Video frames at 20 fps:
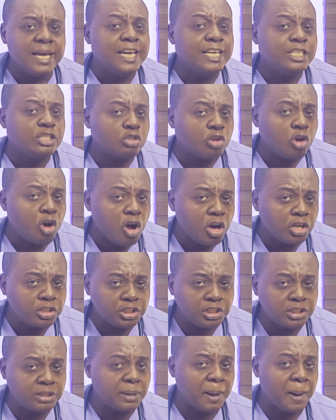is
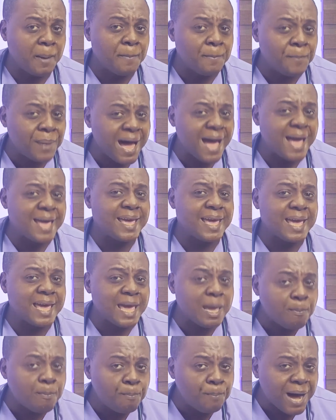caused by
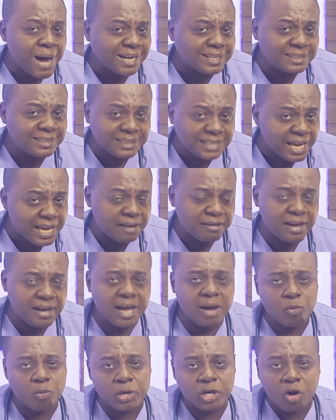a
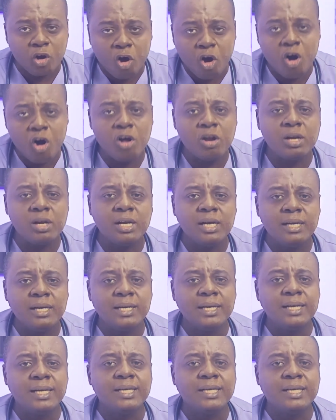bacteria we call